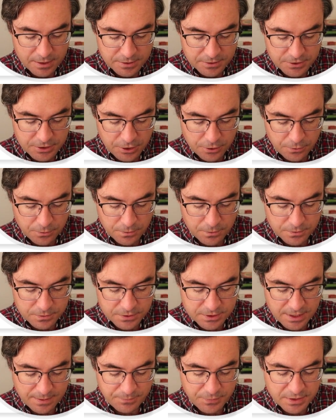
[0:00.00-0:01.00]
So
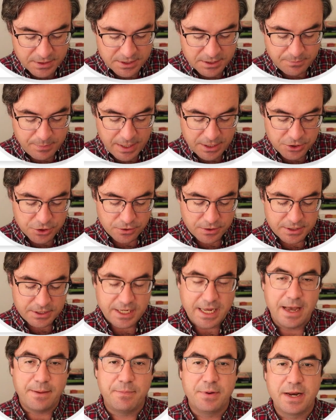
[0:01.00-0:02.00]
something special is
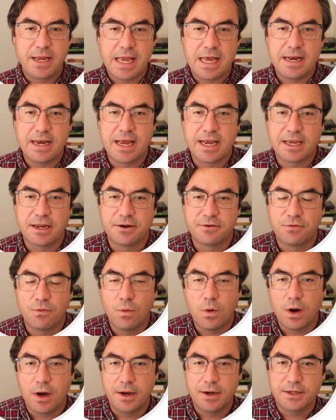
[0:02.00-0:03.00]
happening at
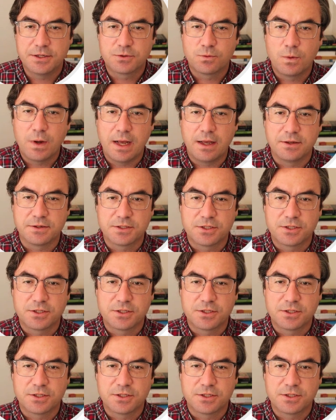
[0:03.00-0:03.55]
-1 as well.